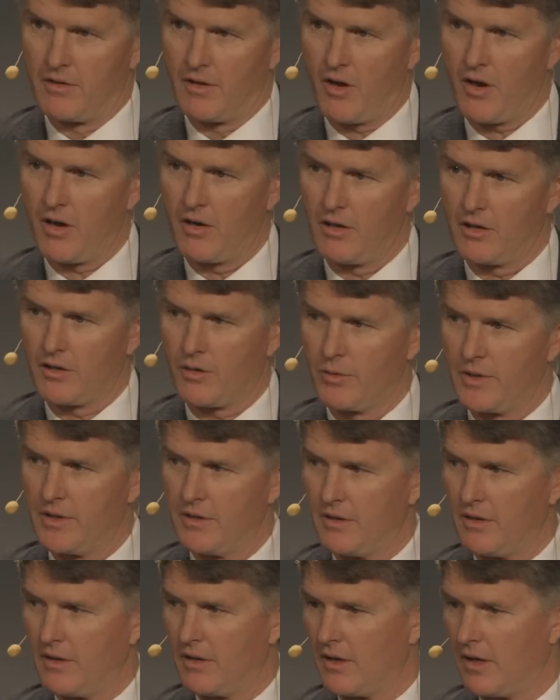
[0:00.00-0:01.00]
The
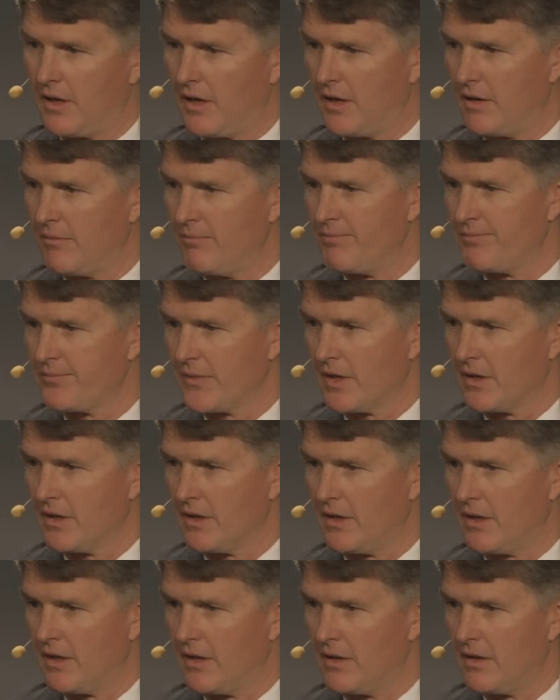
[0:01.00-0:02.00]
Harlequin uh,
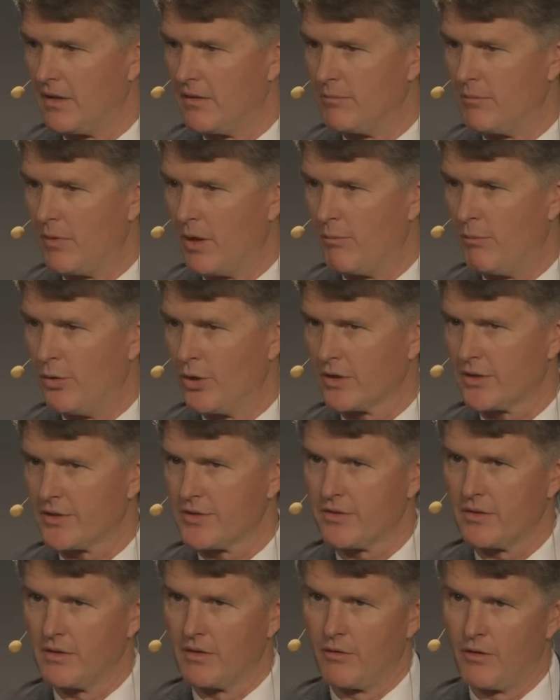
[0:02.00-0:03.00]
uh,
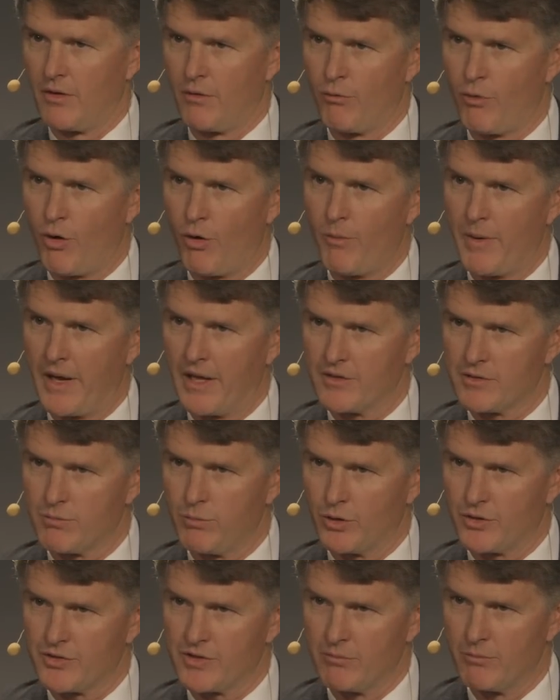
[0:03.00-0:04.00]
books, the, the romance
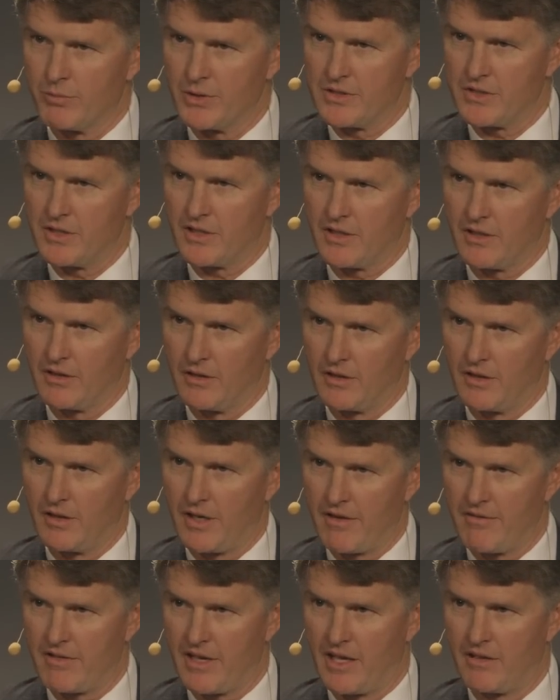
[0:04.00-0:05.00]
books in particular,
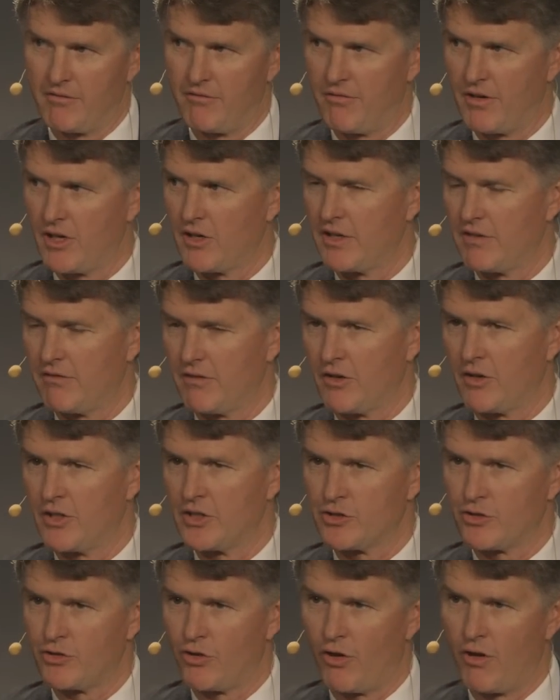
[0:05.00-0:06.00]
have had very, very
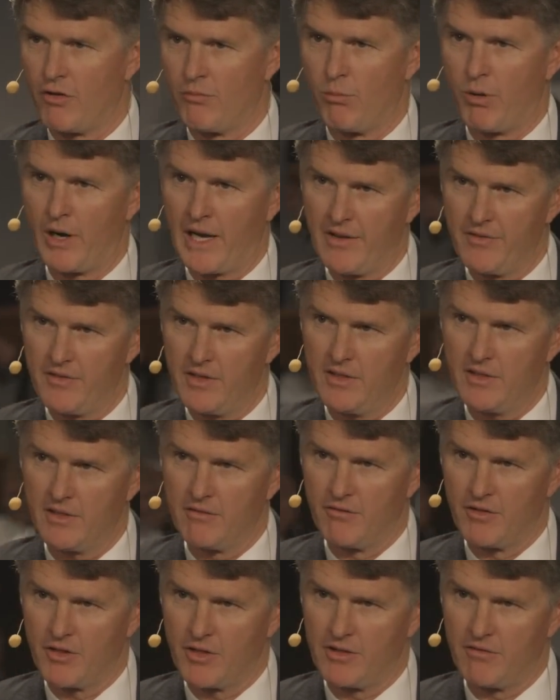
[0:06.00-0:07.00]
strong branding
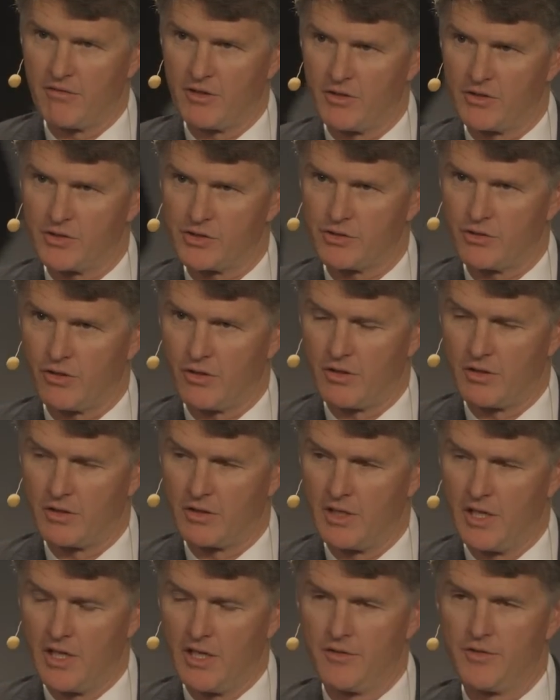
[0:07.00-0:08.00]
and very, very
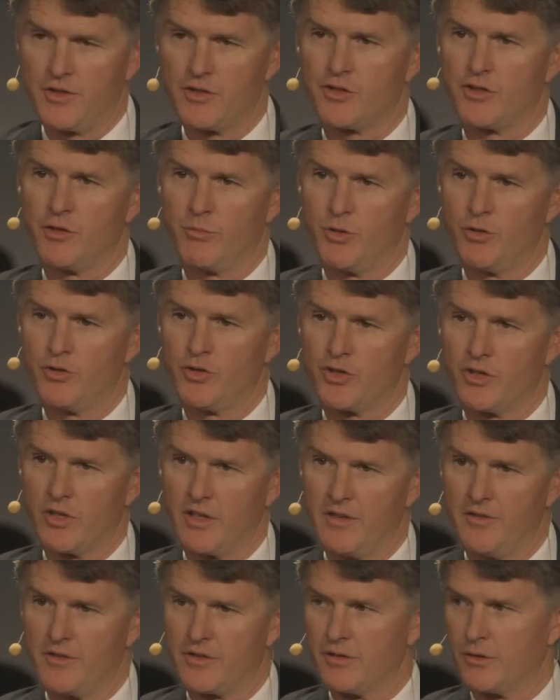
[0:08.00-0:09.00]
strong
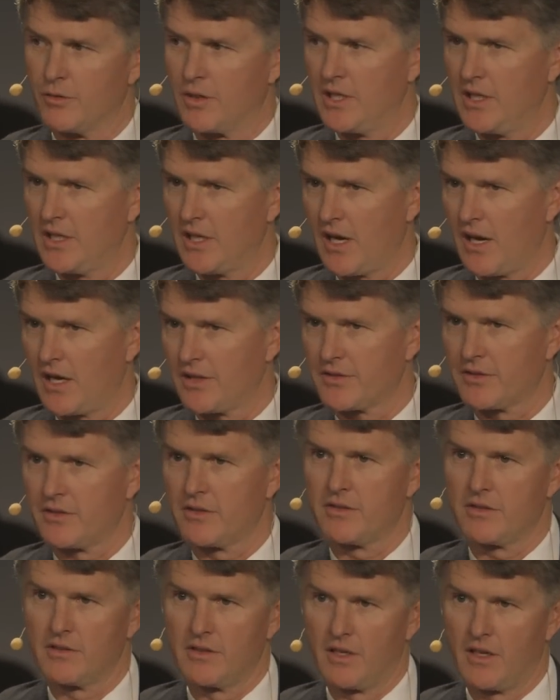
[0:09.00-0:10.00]
distribution into
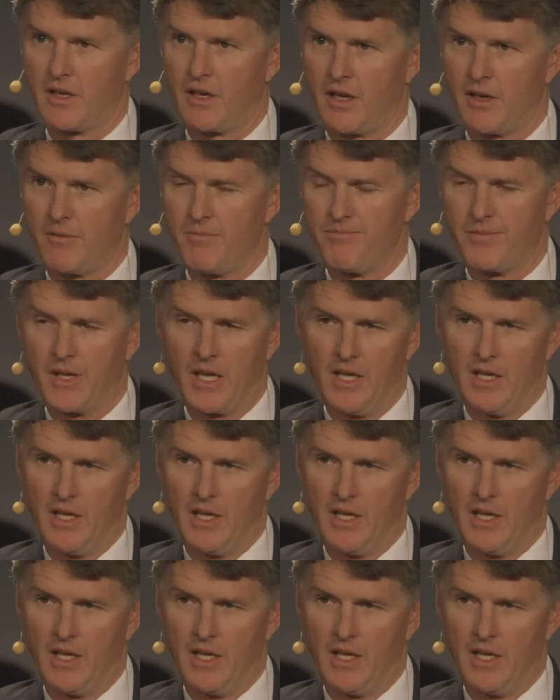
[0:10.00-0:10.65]
kiosks um,